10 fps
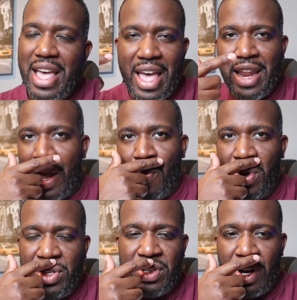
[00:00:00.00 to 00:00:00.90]
and I
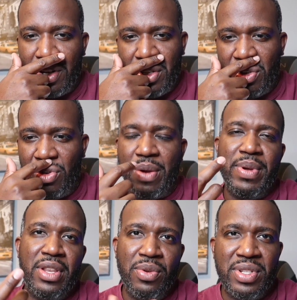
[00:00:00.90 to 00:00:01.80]
would start to drip,
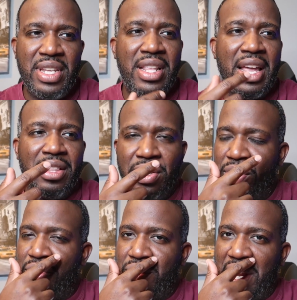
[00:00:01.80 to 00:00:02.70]
and you'll see like
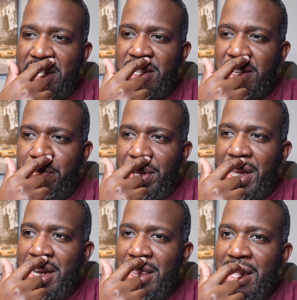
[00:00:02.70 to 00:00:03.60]
little traces of
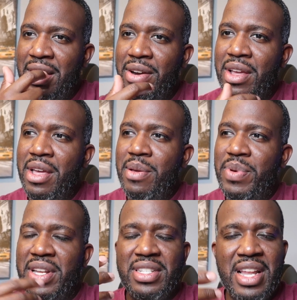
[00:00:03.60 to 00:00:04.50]
blood in there,
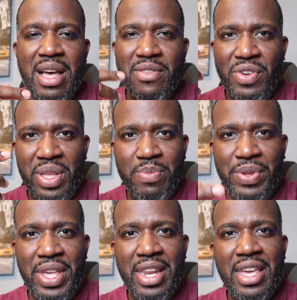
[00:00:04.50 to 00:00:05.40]
but it's not really
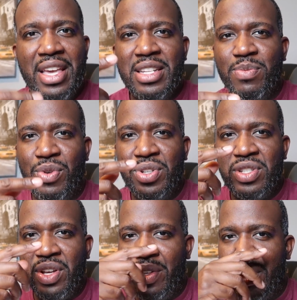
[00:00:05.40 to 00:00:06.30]
bleeding. It's more
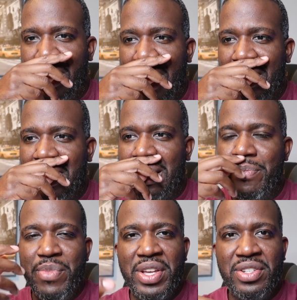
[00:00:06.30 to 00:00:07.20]
so the
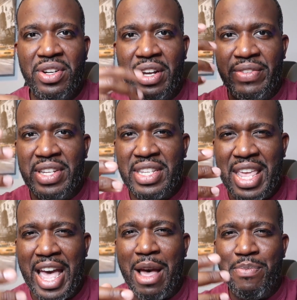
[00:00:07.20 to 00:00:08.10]
mixture of the
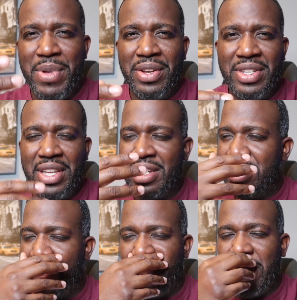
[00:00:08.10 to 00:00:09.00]
scab melting and
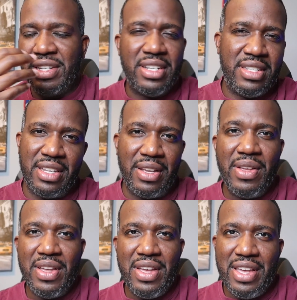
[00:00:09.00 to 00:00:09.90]
stuff. It's just
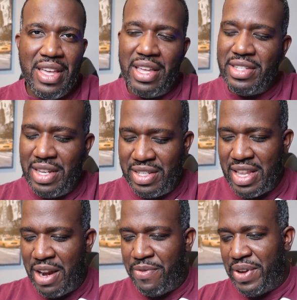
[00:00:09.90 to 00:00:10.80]
it's
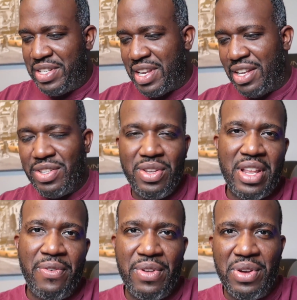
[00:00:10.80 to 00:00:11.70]
not a fun sight. So you're
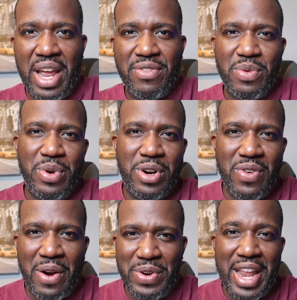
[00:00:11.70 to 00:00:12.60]
definitely gonna have to walk
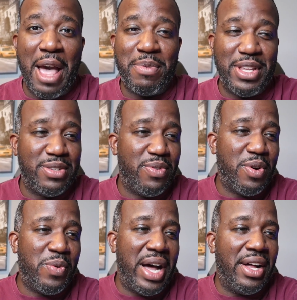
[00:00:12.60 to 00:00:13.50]
around with napkins
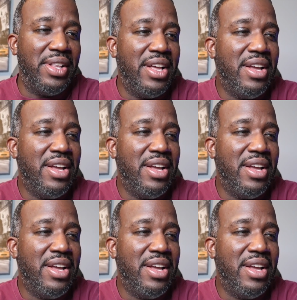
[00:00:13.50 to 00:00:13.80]
for a while.